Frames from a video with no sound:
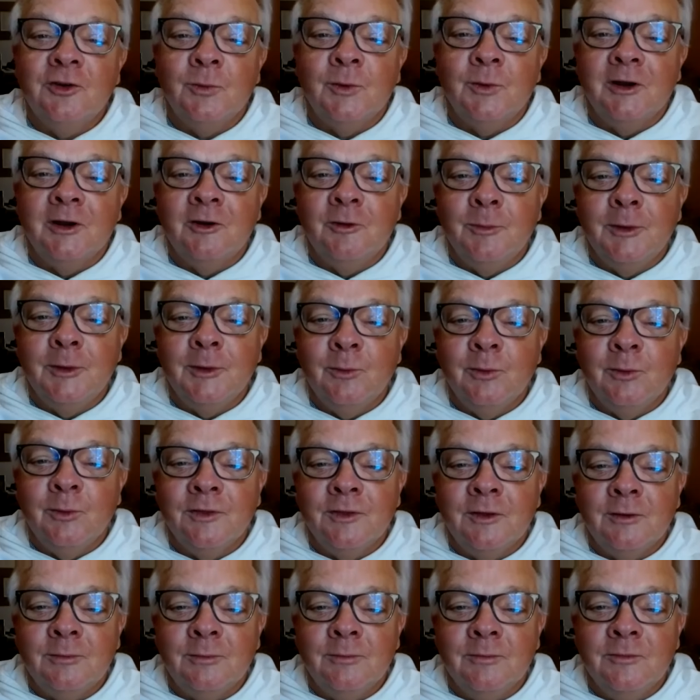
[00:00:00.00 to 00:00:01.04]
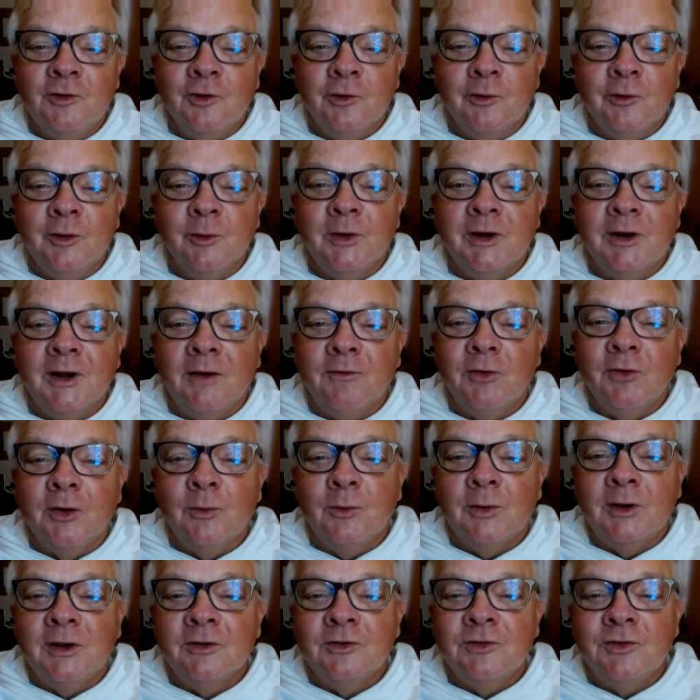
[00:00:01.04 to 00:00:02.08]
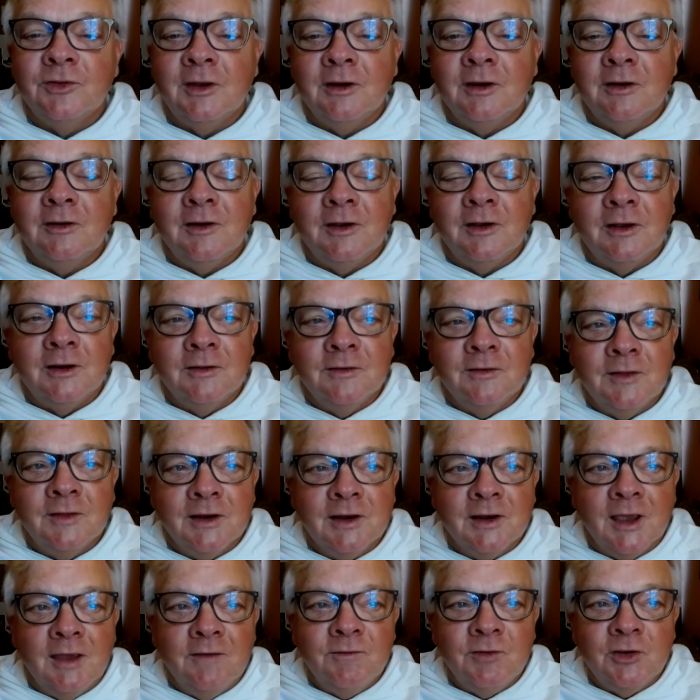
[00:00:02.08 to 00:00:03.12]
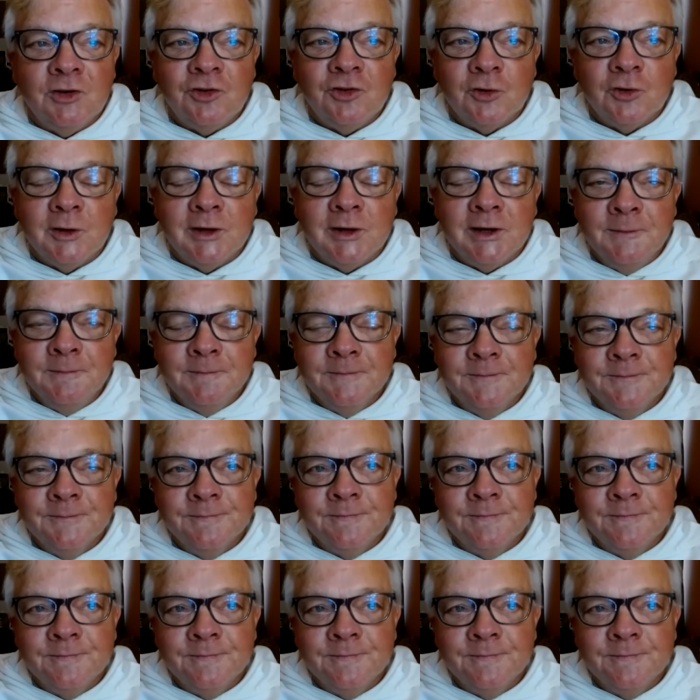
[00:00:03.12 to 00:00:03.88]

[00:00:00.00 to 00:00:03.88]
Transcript: as you wanted to be with them, doing whatever it was that that gave you joy.